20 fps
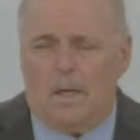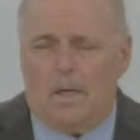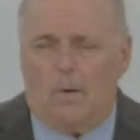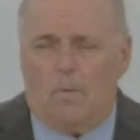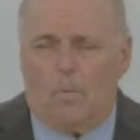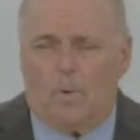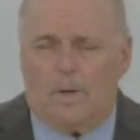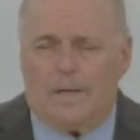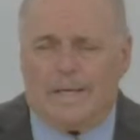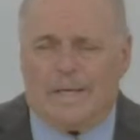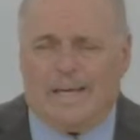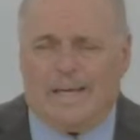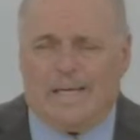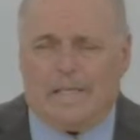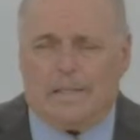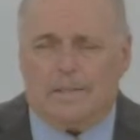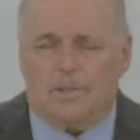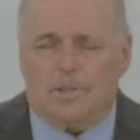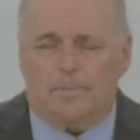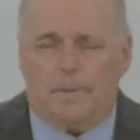when he,
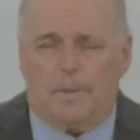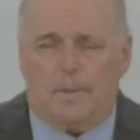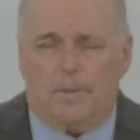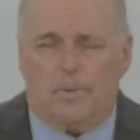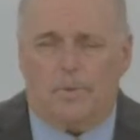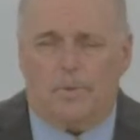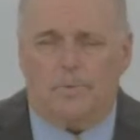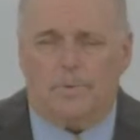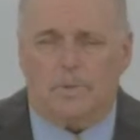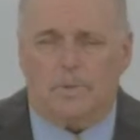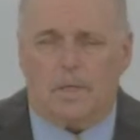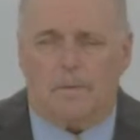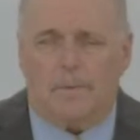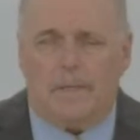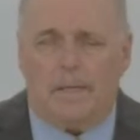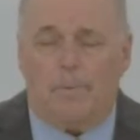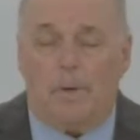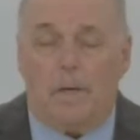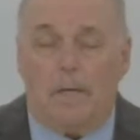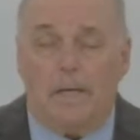the Spirit of truth, is coming,
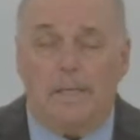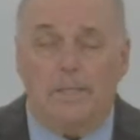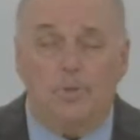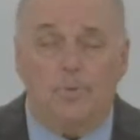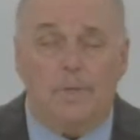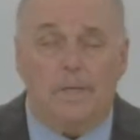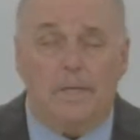he will lead you